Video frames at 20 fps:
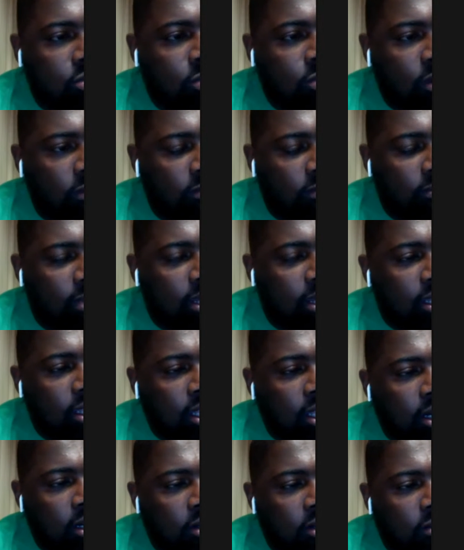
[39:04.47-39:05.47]
2 of them in the
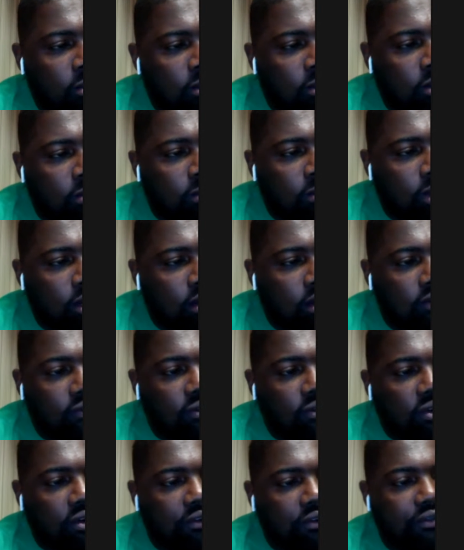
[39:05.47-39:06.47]
third quarter, 1 in the
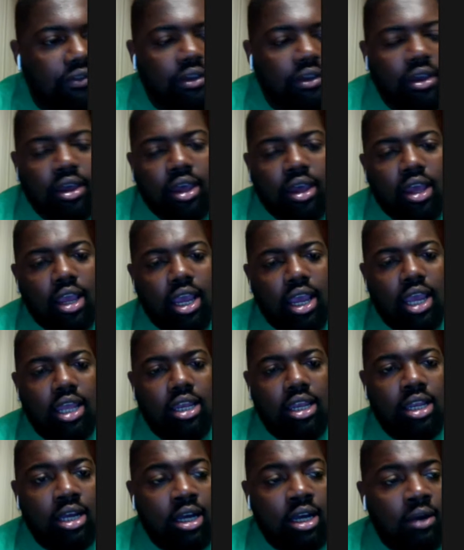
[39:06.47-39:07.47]
fourth.
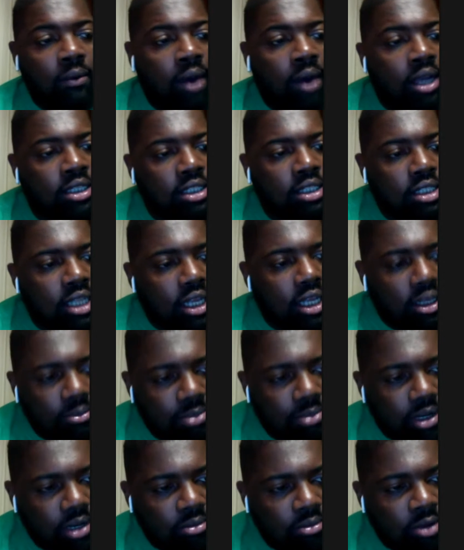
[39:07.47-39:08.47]
And Washington
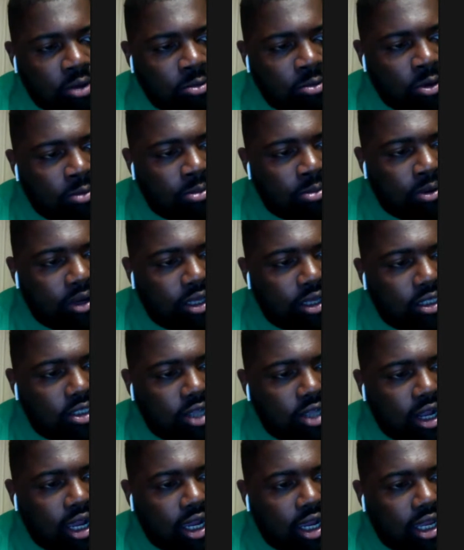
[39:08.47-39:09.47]
put up no more points.
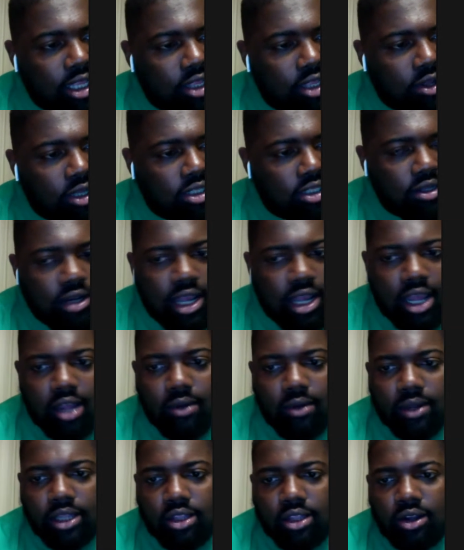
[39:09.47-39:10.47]
I got any thoughts on that?
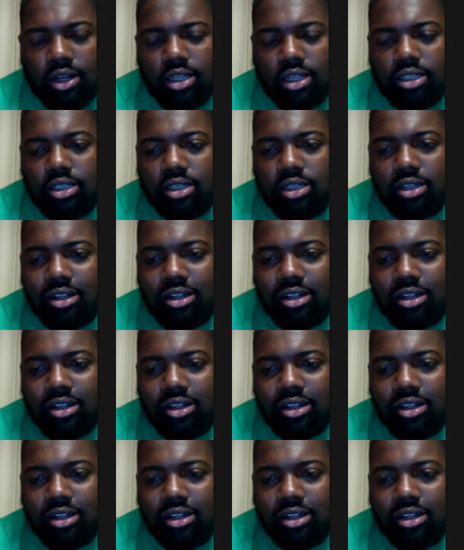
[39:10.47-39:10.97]
Quick thoughts.